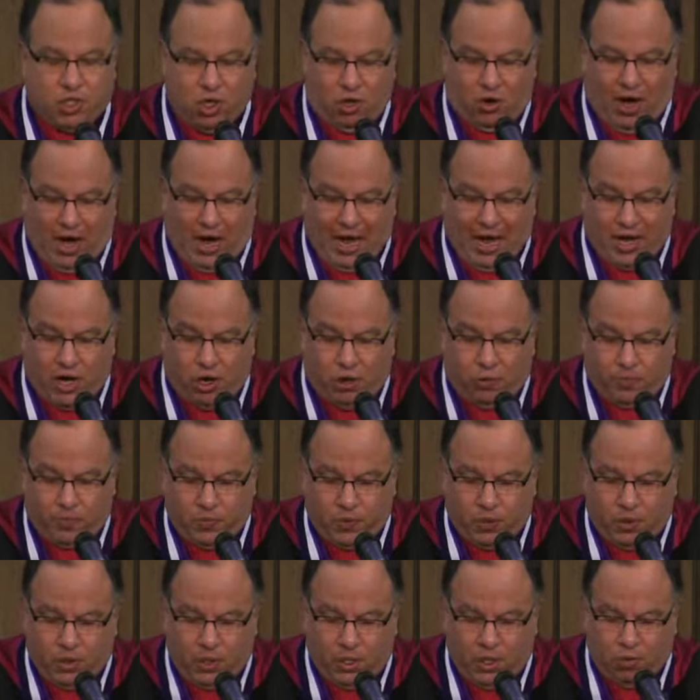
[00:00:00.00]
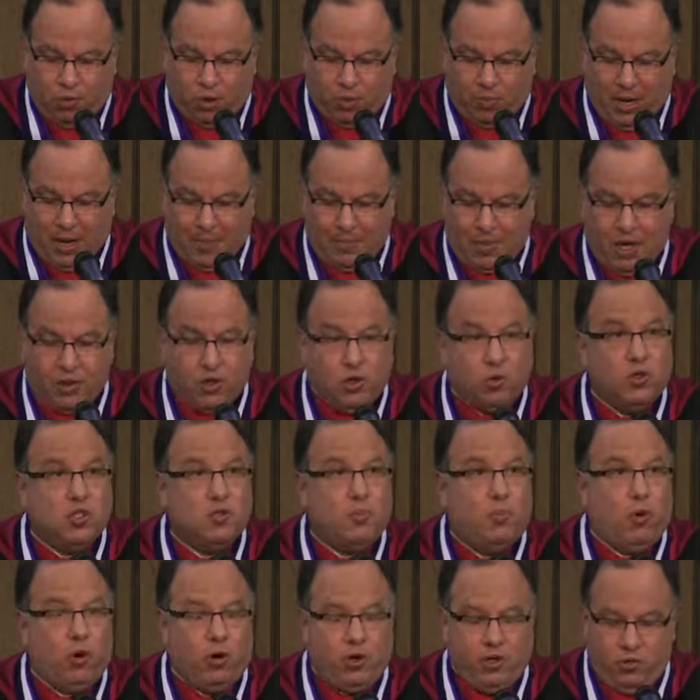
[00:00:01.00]
Ohio, where my mother was
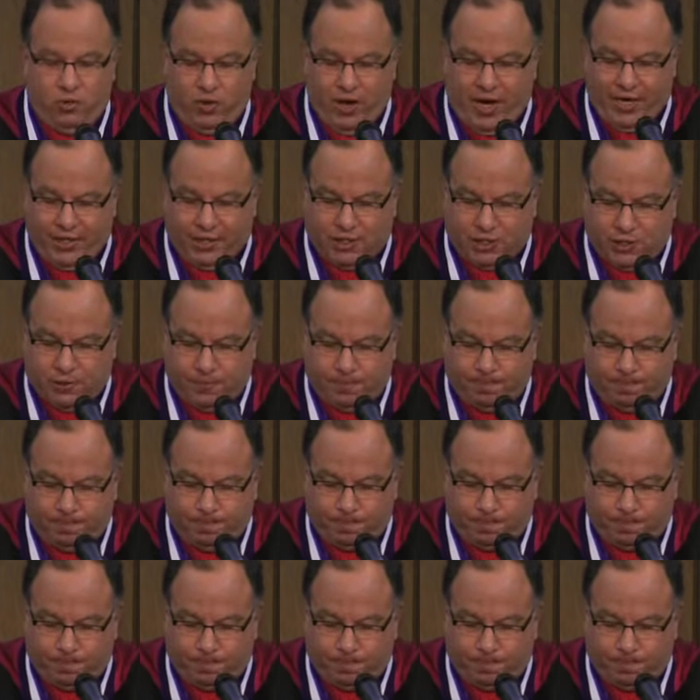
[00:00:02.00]
born and raised.